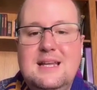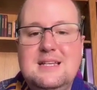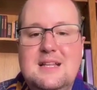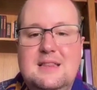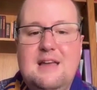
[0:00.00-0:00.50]
It
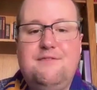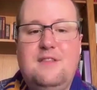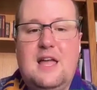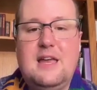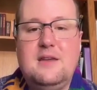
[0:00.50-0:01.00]
is a
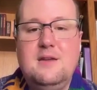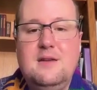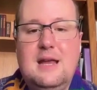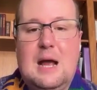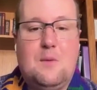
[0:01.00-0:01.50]
lifeline,
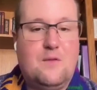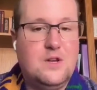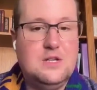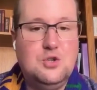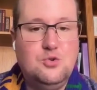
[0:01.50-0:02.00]
however
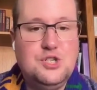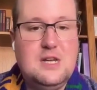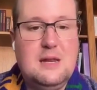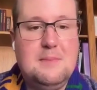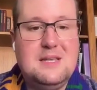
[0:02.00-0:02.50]

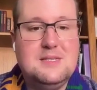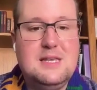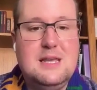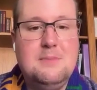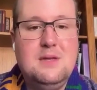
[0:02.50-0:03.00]
indulgent it may
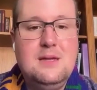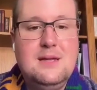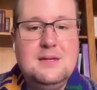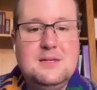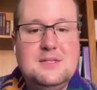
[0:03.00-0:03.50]
seem,
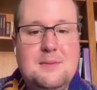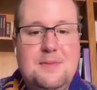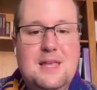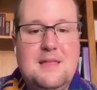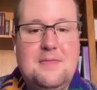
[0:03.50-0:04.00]
to
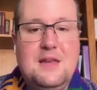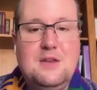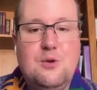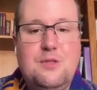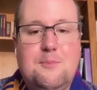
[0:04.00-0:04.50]
something that they
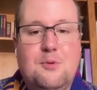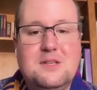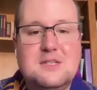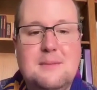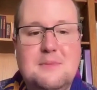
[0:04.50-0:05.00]
know that
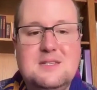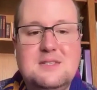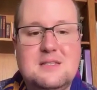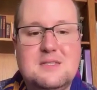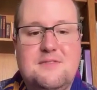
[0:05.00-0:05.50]
brings them a
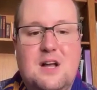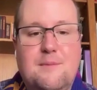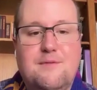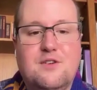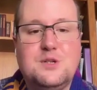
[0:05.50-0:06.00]
sense of
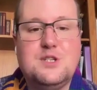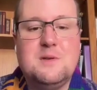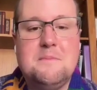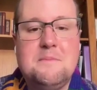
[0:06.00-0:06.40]
comfort.